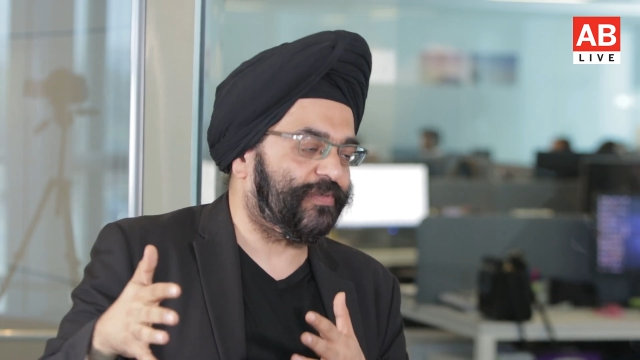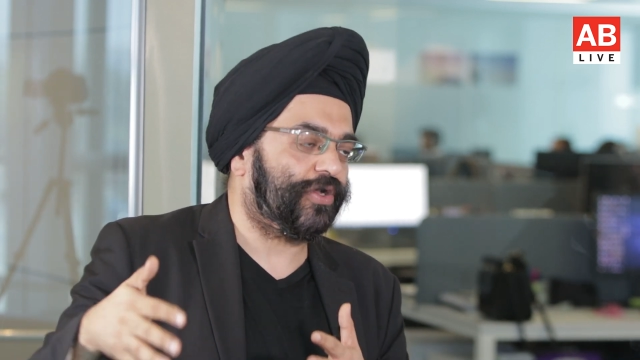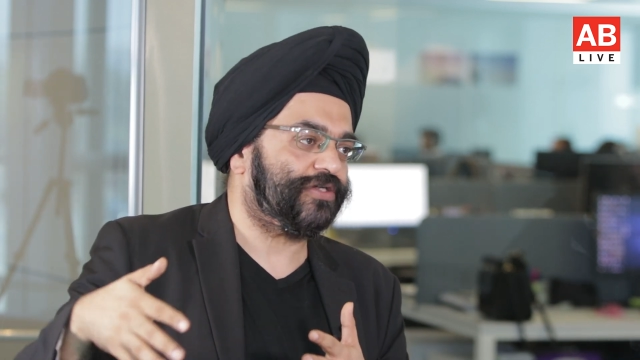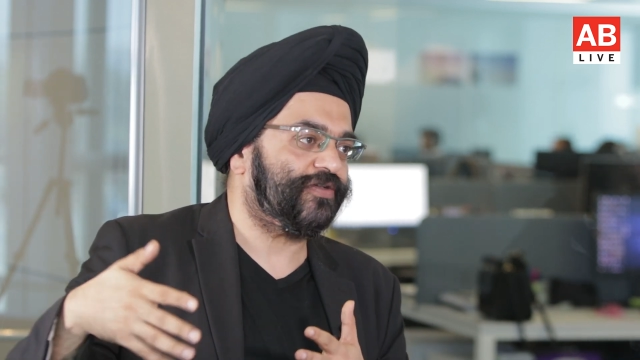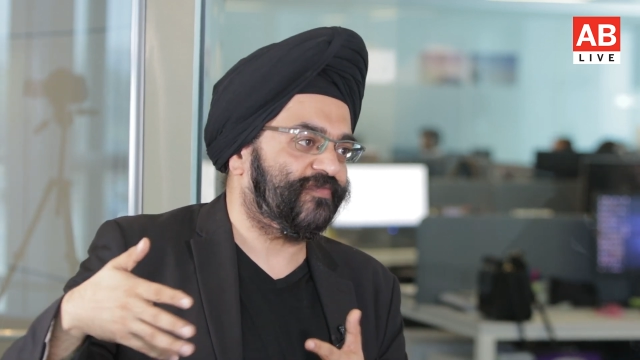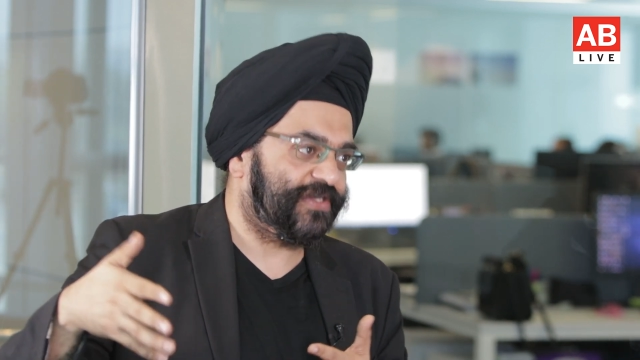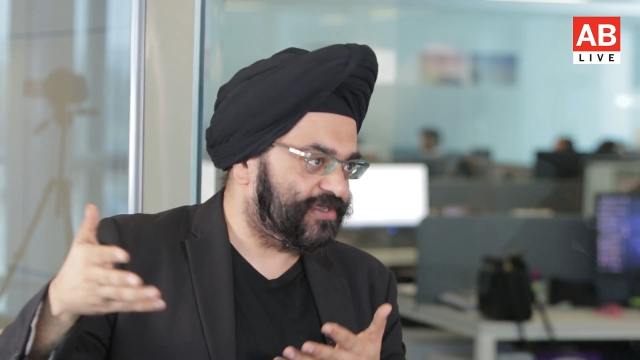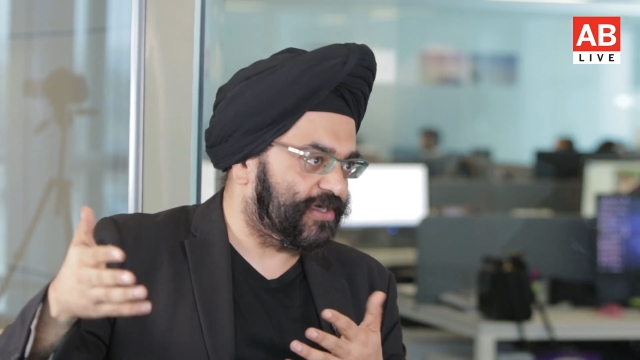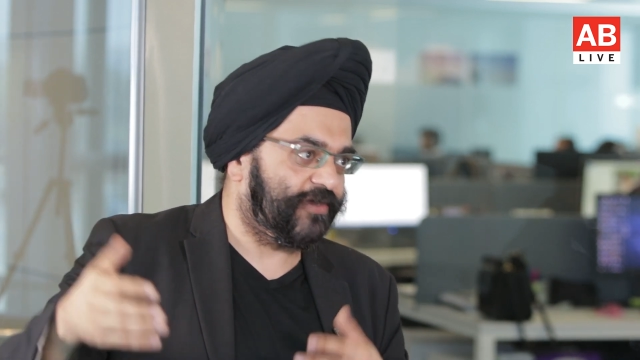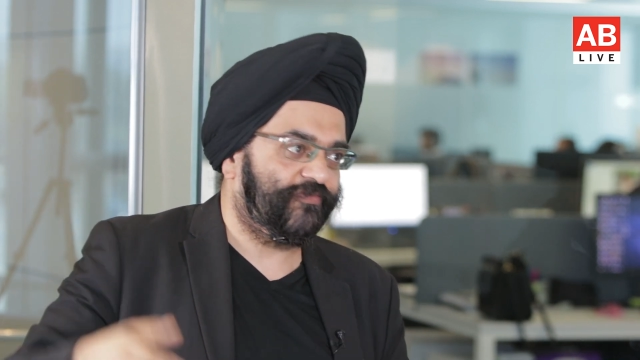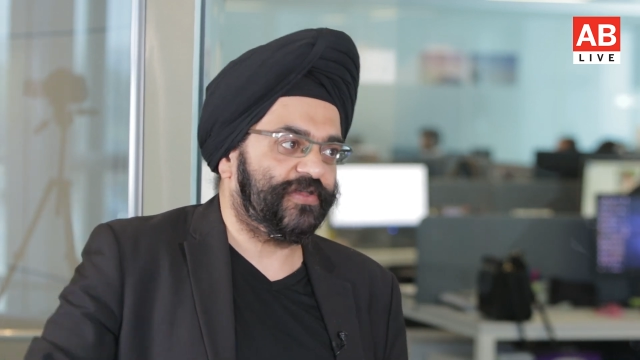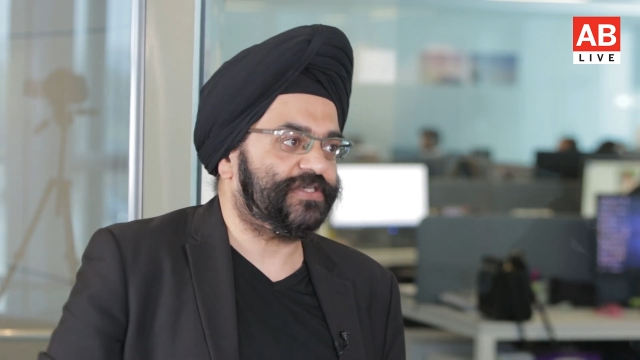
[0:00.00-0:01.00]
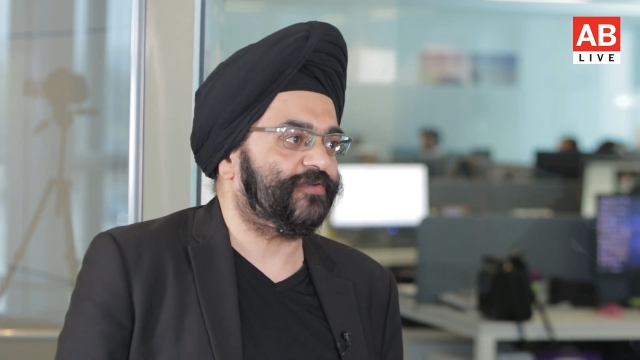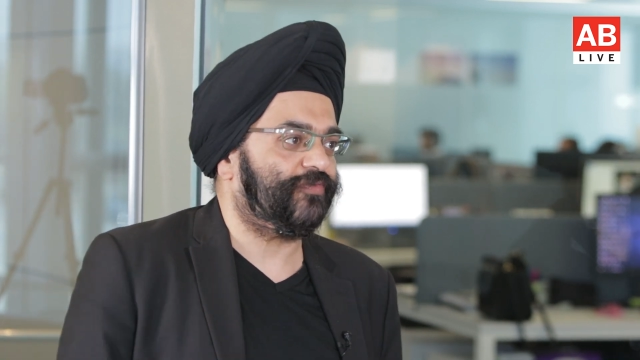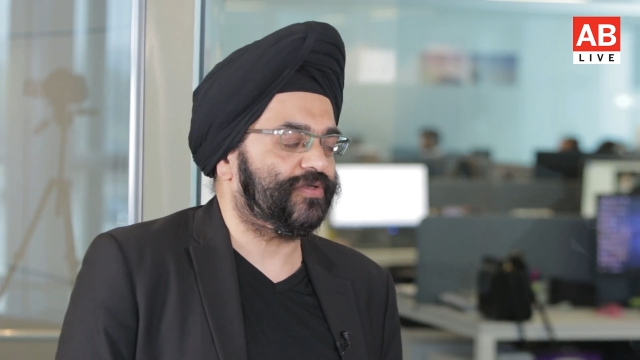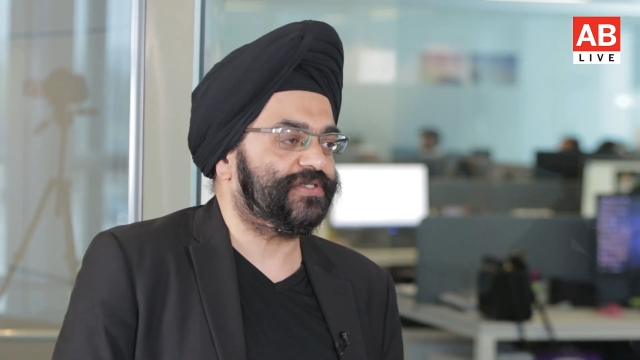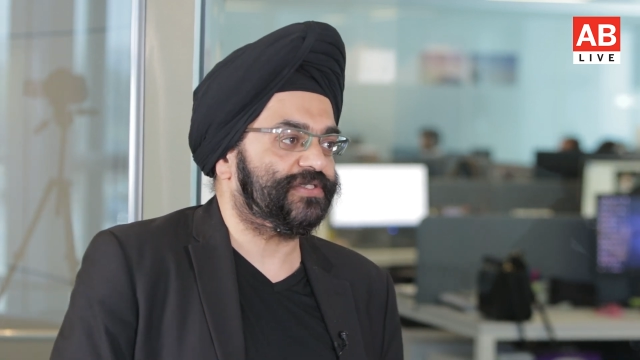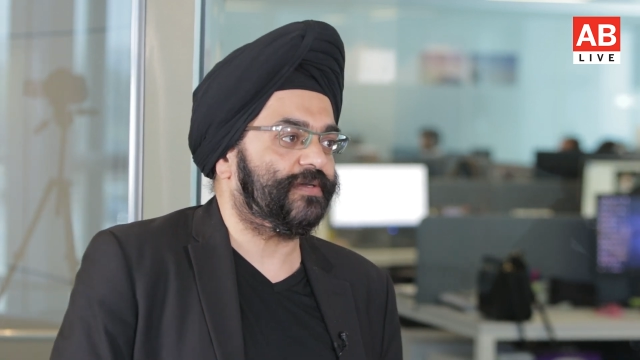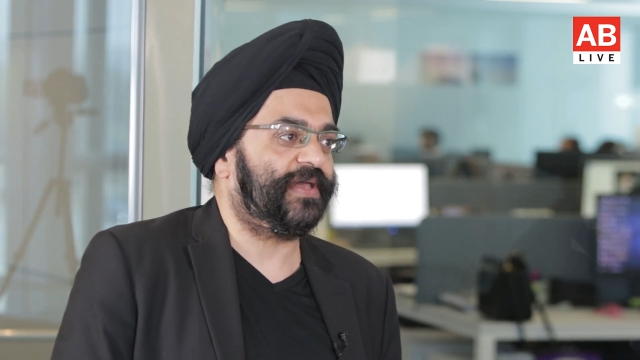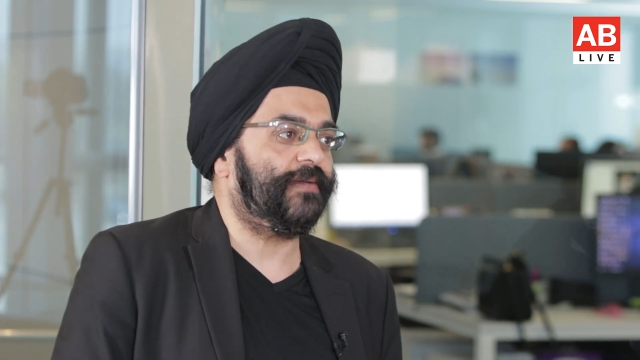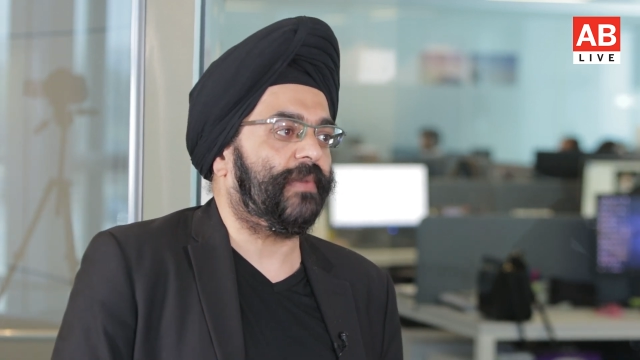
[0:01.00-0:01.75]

because of which feature phones is a big